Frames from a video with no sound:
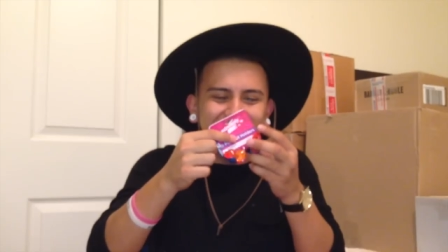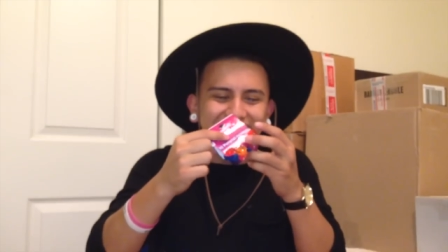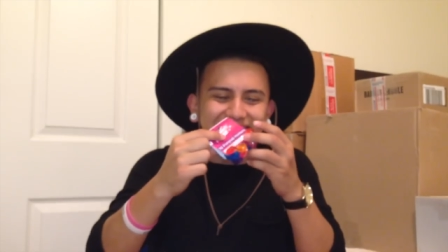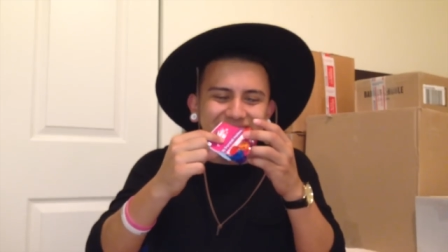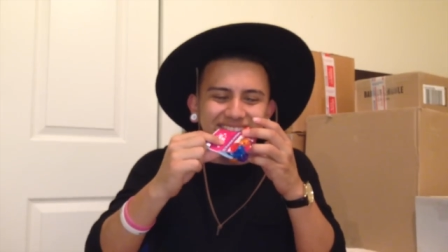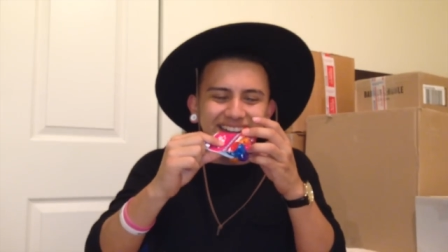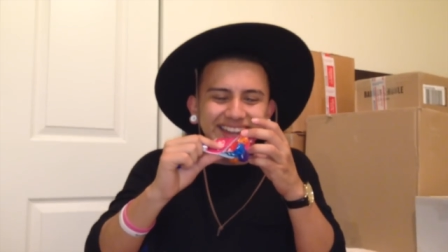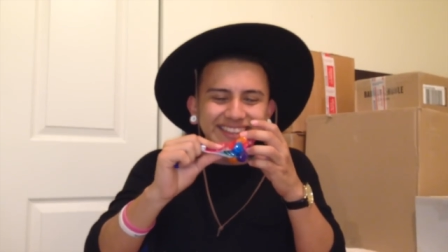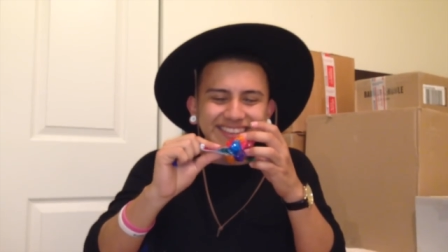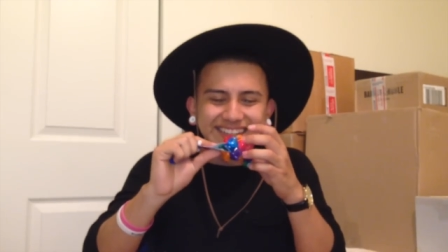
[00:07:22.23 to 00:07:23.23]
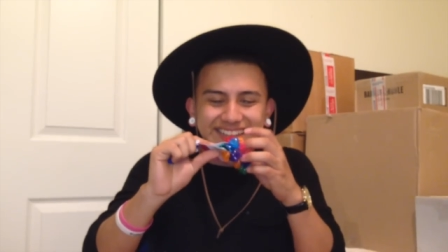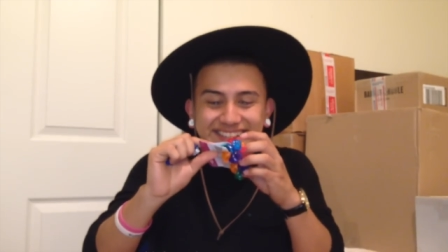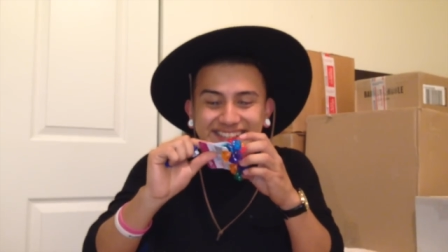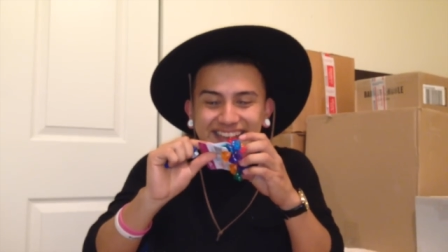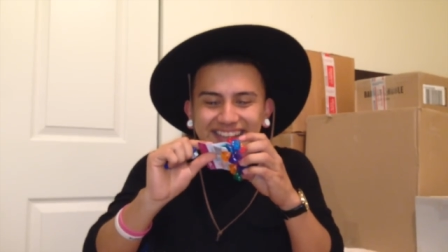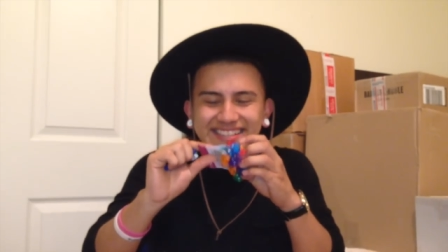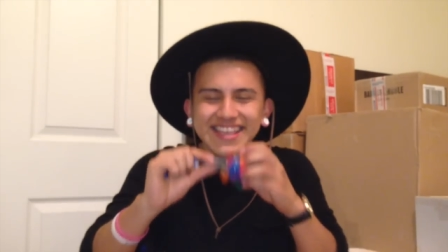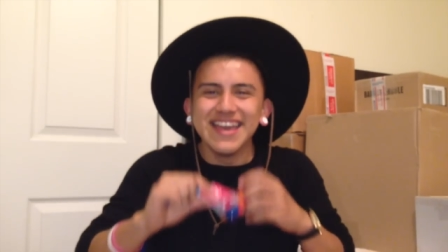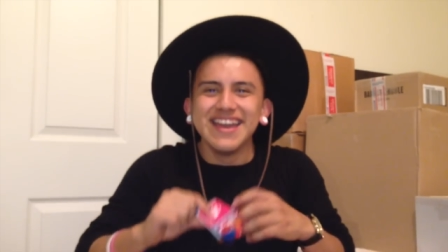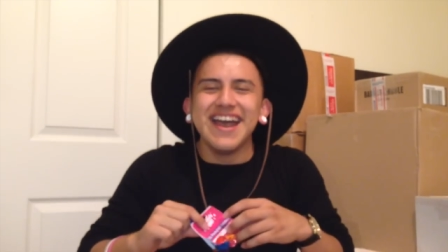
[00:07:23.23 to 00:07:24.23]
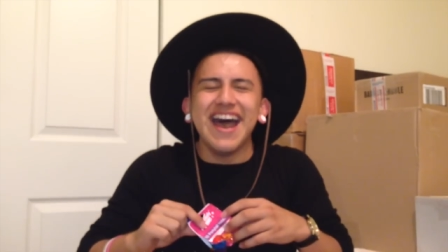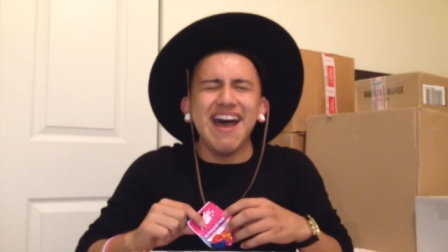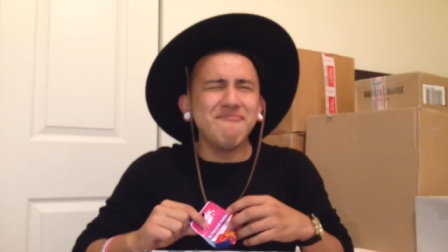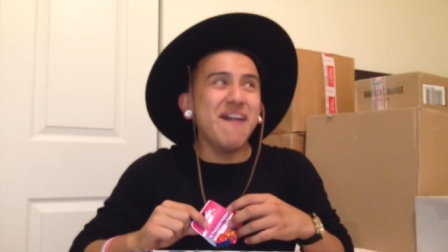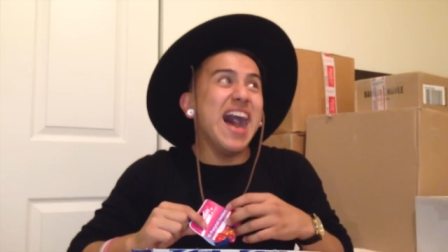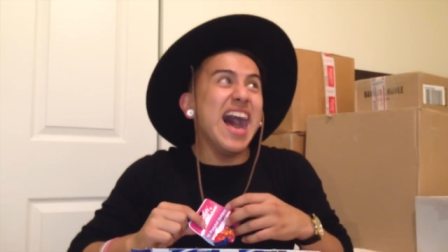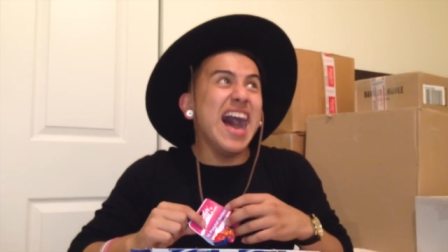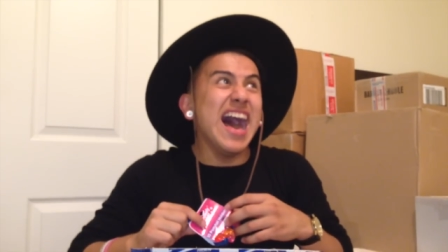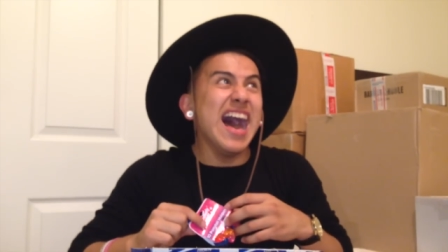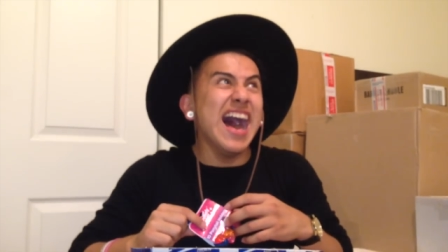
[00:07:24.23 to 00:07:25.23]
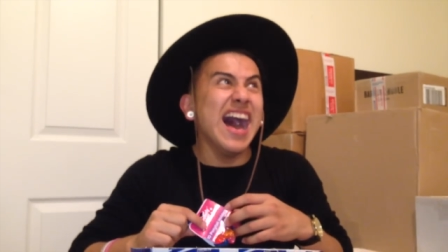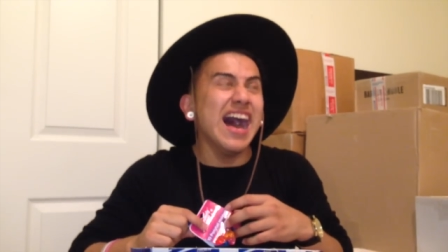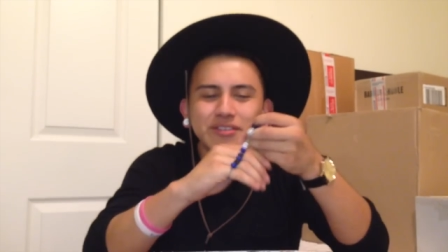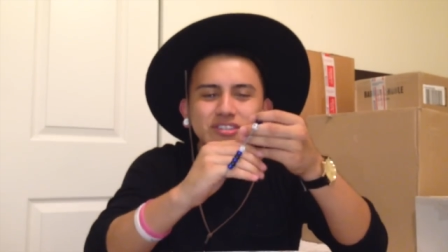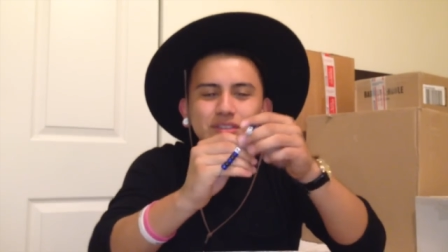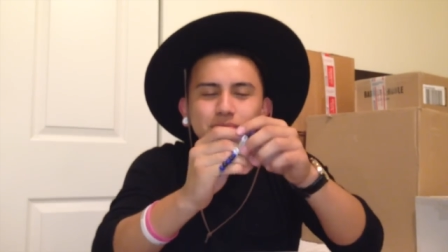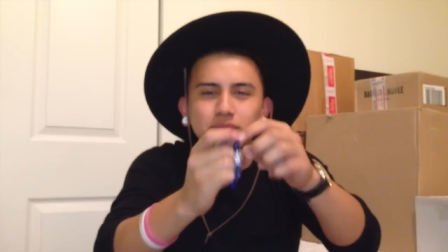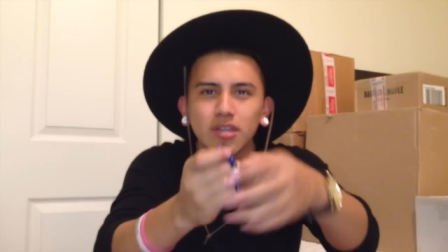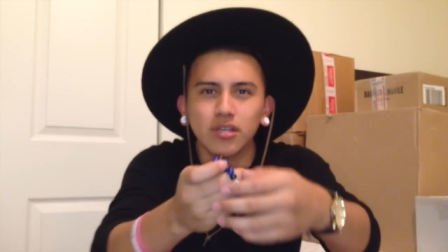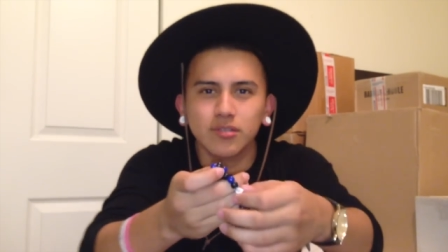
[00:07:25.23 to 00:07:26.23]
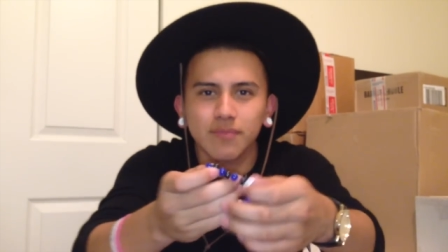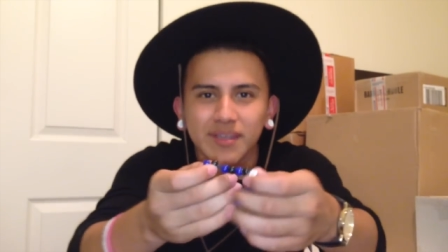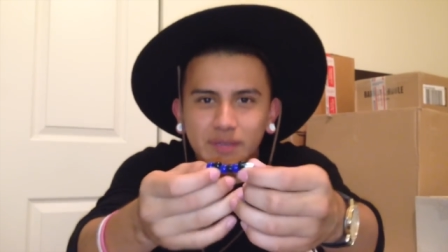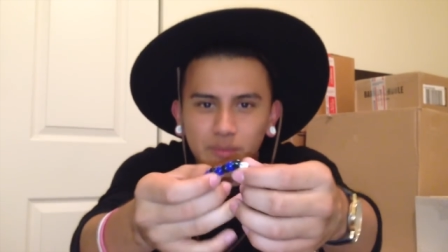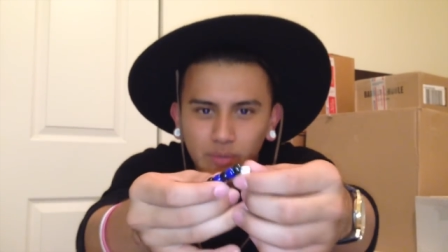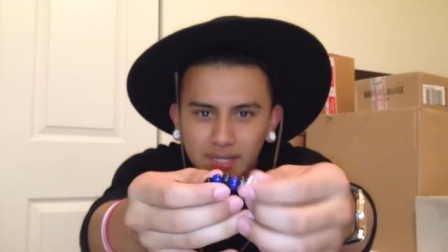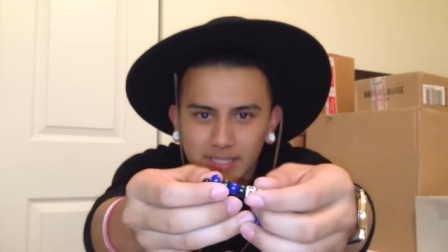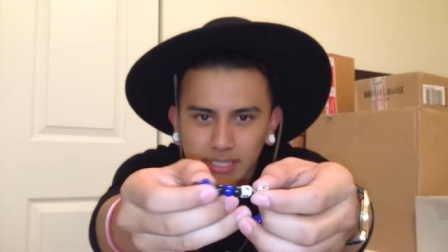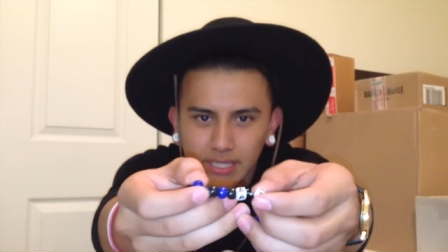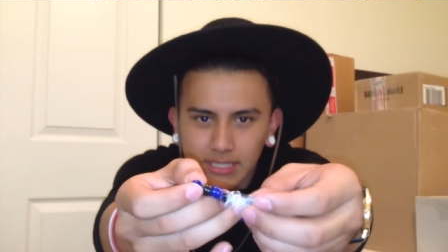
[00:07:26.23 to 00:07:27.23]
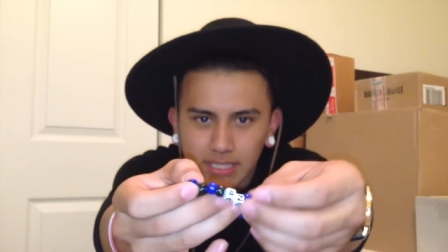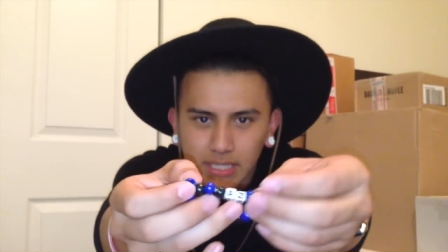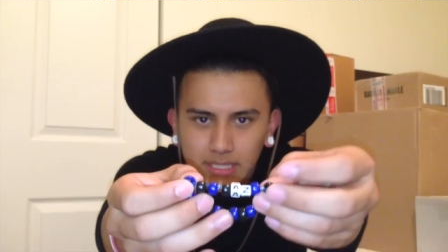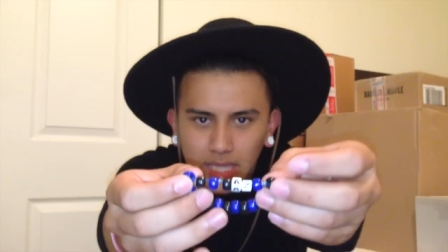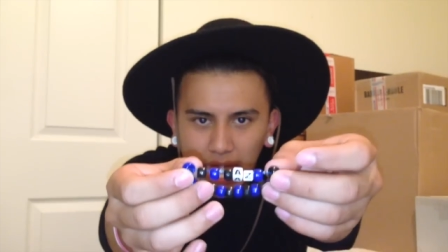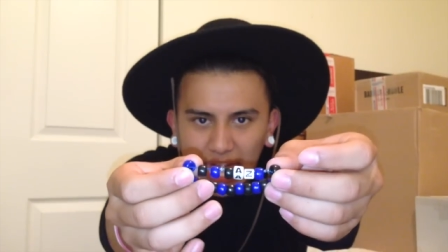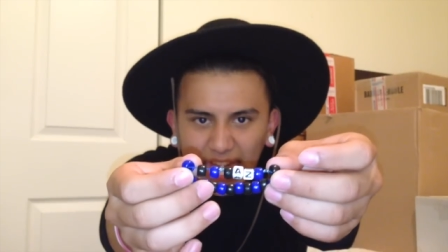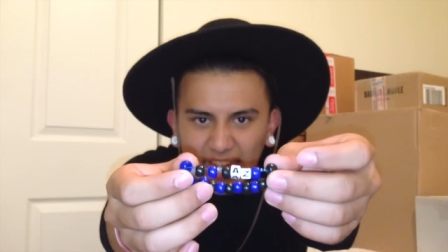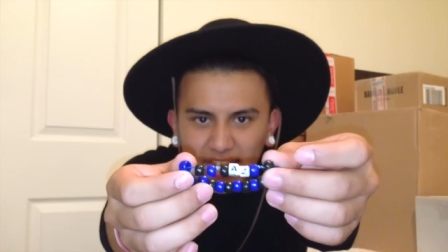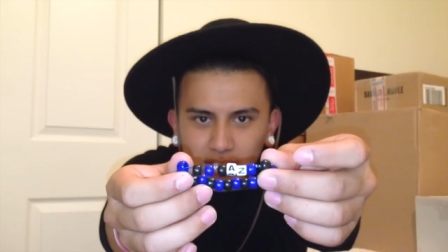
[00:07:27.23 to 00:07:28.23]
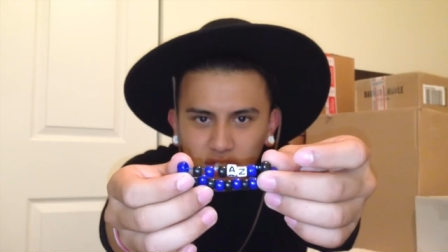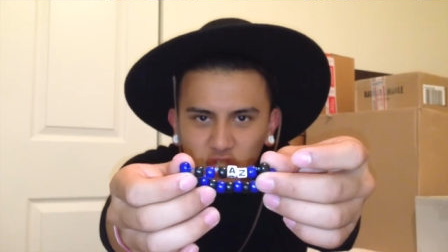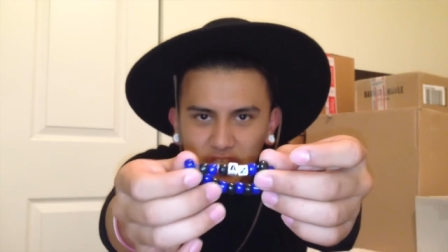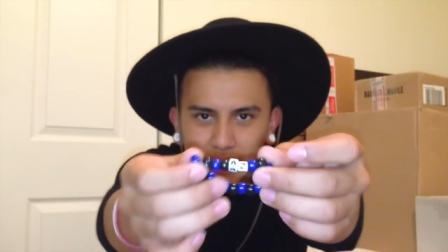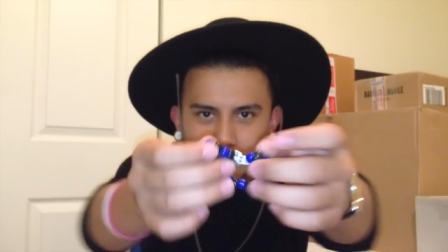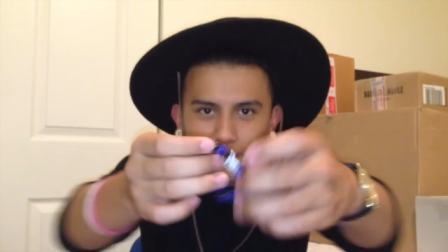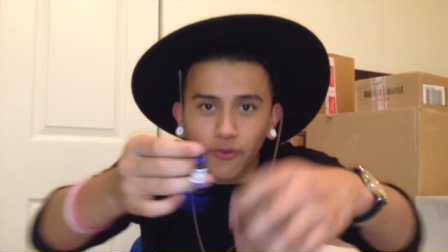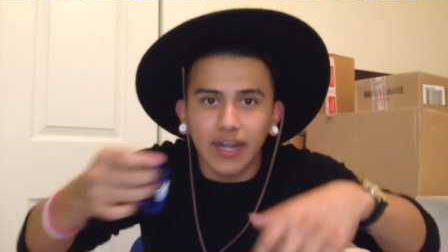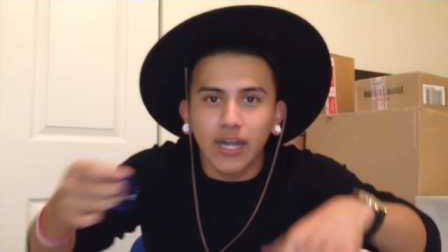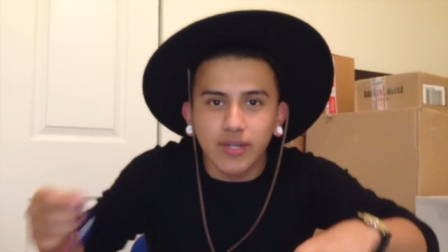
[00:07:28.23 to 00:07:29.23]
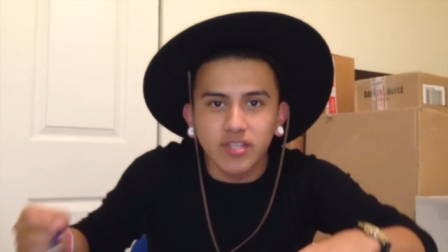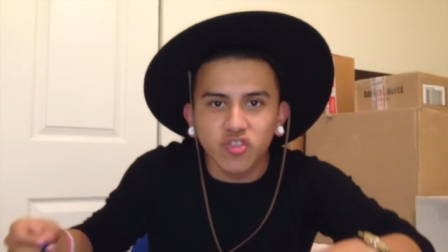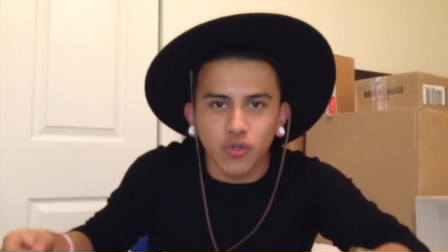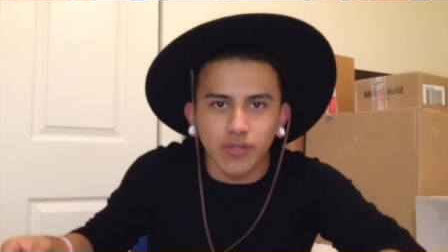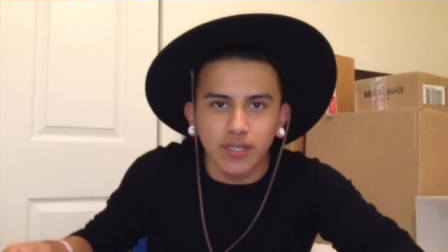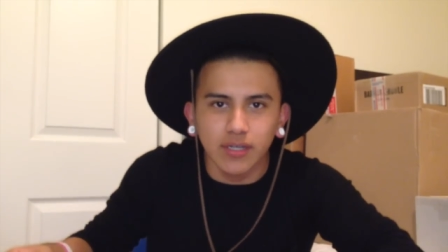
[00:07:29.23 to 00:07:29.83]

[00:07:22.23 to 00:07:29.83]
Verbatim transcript: Para que me haga trenzas? ¡Ama! And she, she also made me a bracelet that says AZ or Arizona.